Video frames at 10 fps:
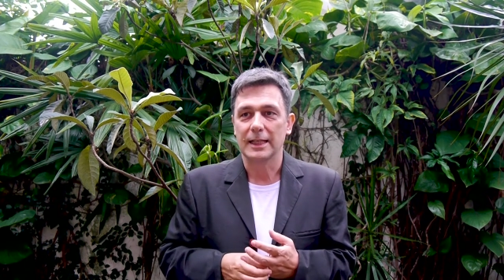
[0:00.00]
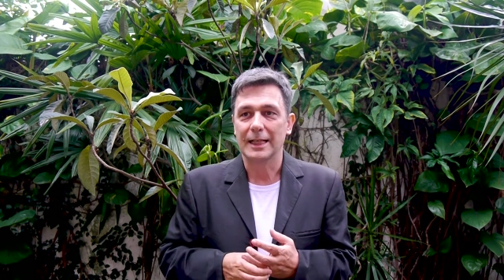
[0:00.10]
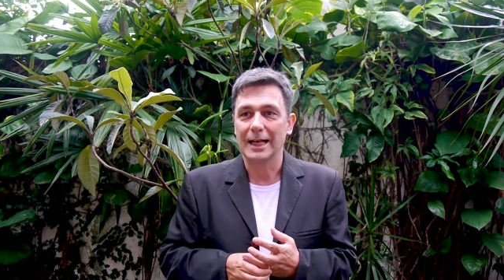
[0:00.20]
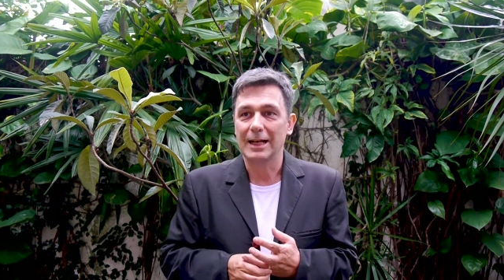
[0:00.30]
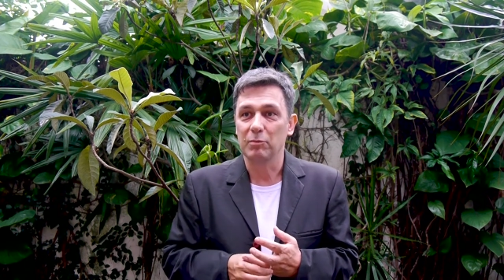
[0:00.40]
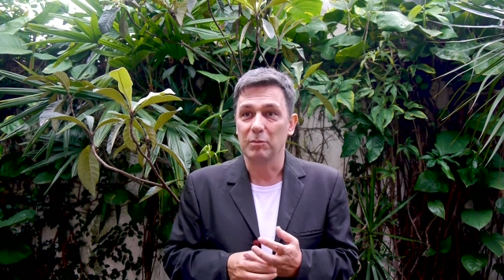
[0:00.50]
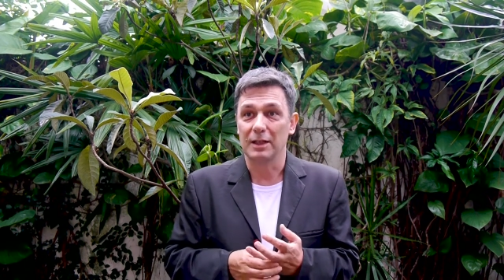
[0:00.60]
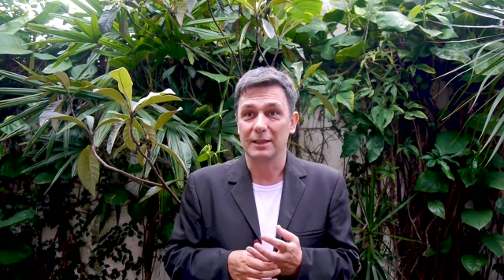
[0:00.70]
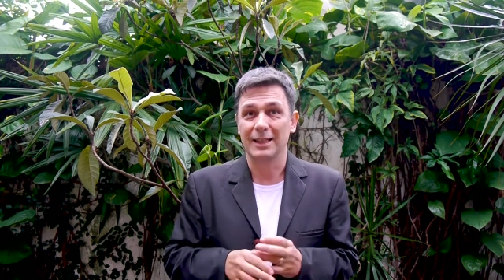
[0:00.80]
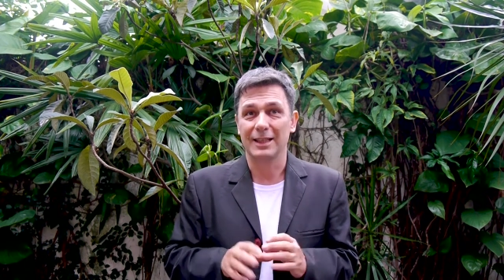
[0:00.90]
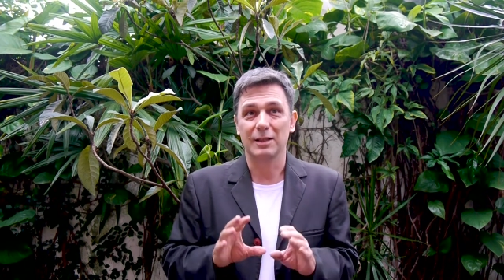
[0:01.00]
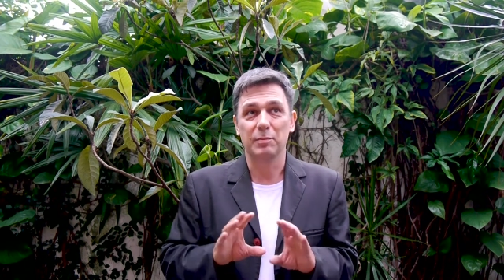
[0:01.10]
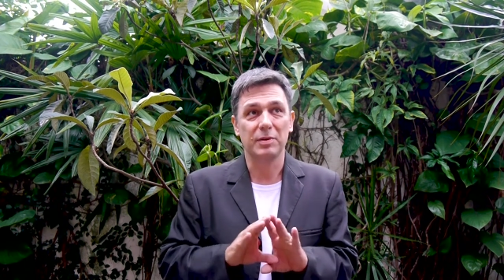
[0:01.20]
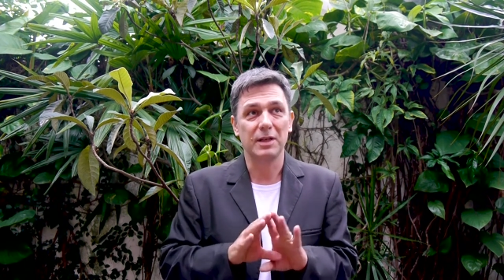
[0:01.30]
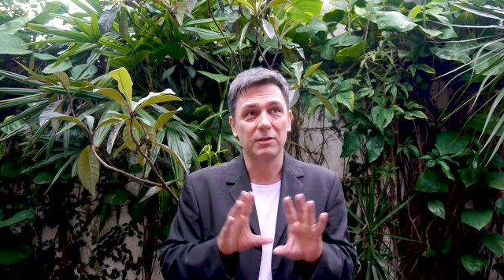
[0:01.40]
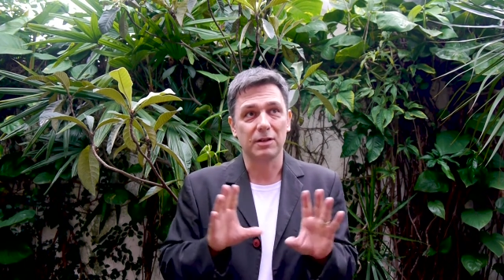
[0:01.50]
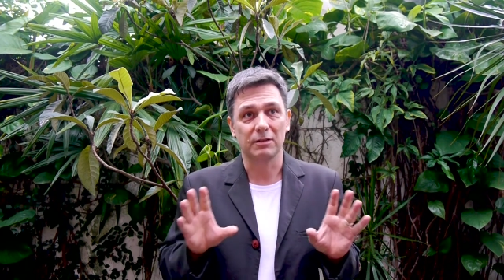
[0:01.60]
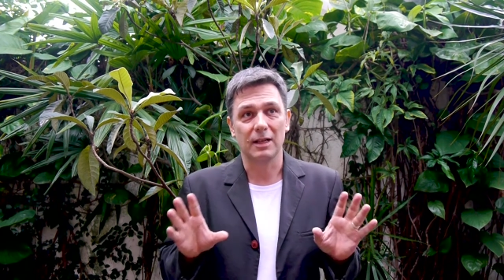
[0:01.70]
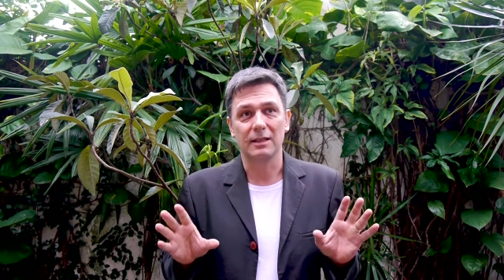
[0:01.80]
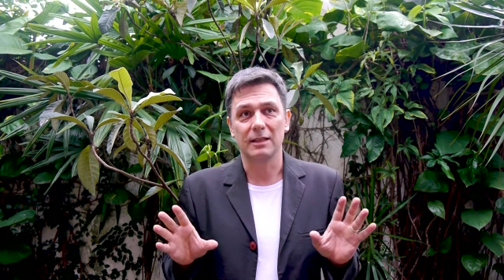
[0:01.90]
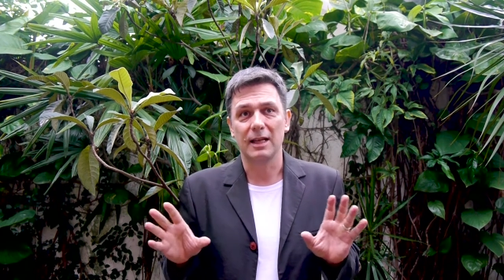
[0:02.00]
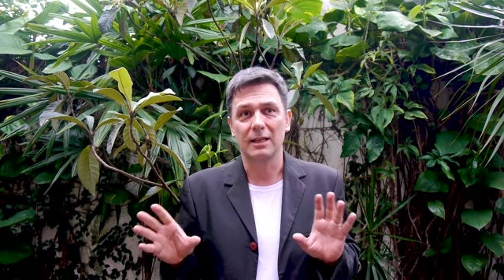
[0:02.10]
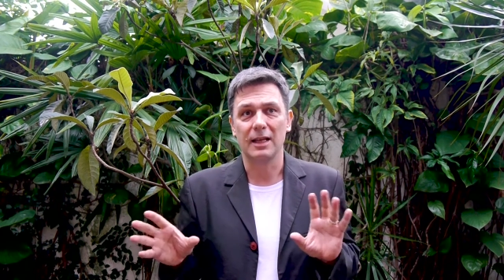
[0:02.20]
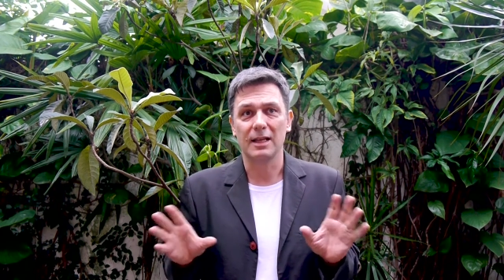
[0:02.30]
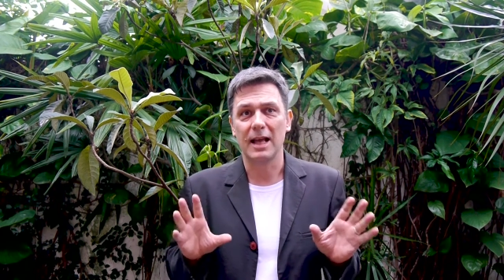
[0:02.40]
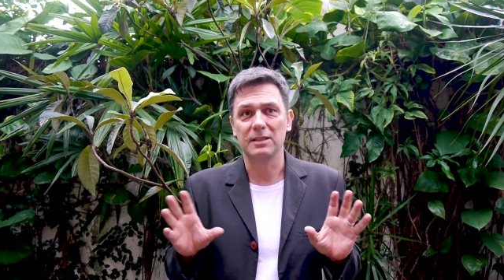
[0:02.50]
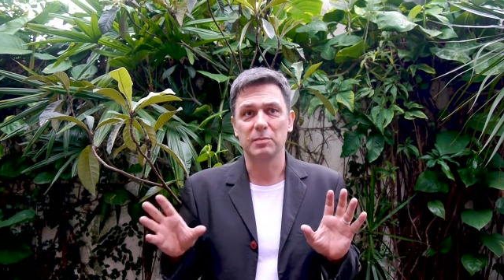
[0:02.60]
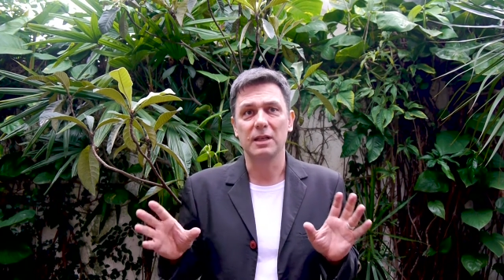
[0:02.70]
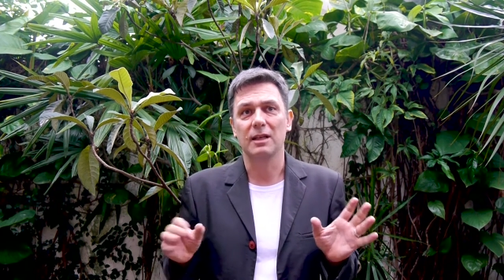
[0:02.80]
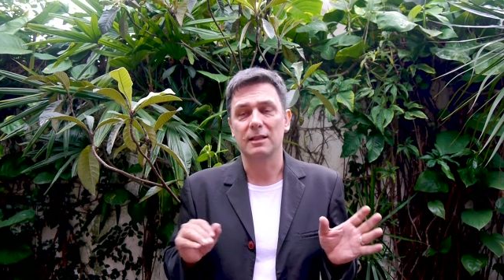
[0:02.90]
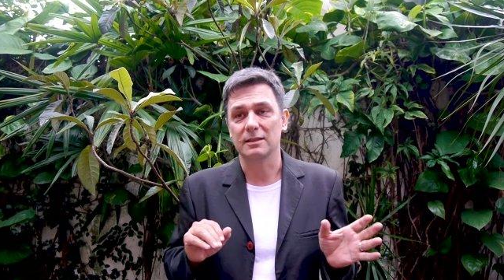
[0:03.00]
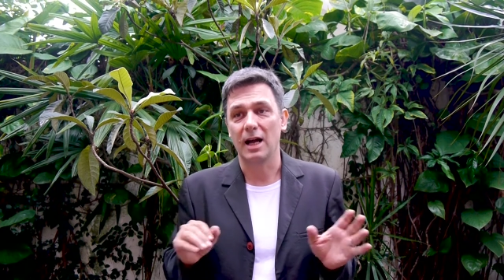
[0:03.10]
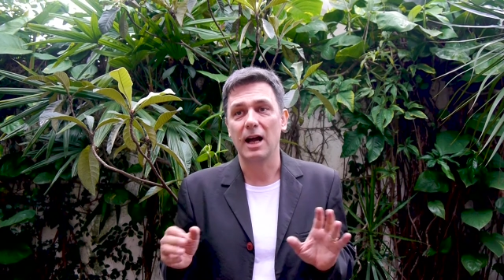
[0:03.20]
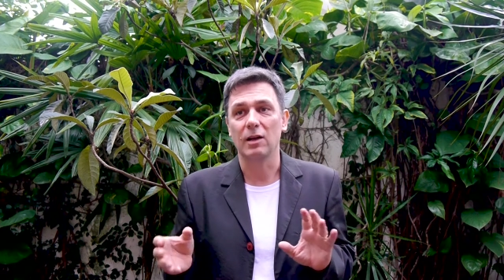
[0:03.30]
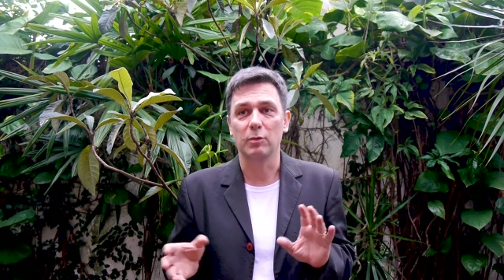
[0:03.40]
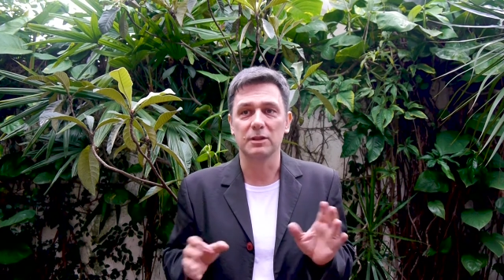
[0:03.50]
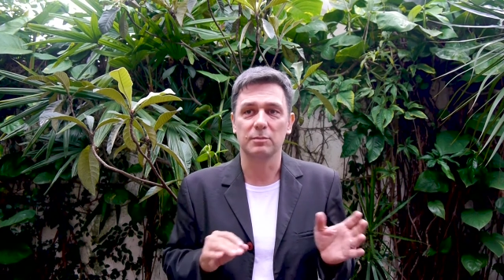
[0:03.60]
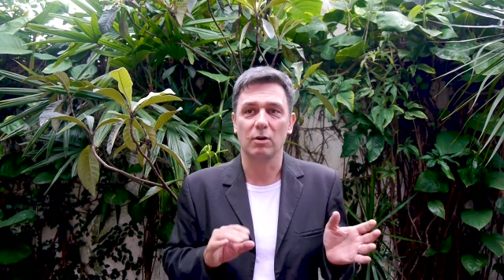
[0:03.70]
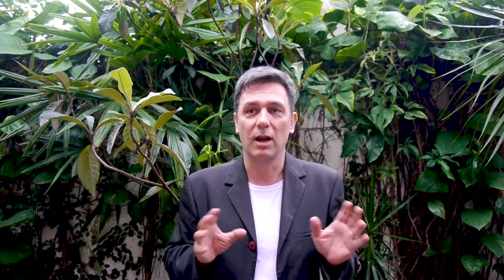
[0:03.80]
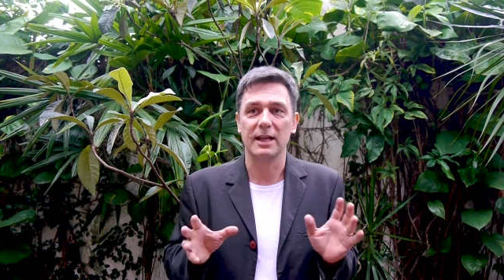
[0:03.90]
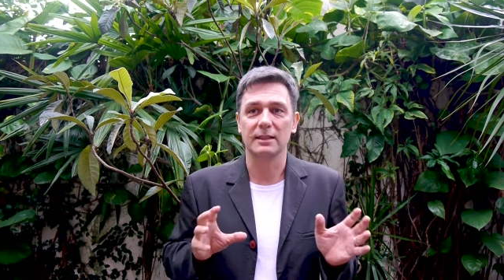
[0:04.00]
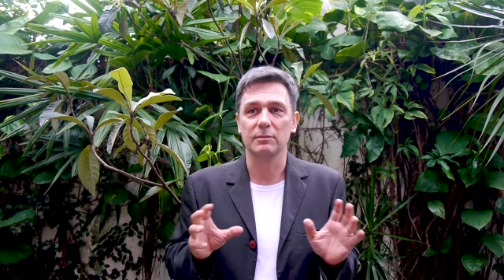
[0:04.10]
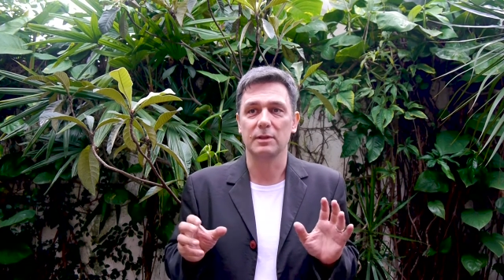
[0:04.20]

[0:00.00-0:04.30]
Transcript: Glauber, the, the period that, that he has been exiled was more or less in,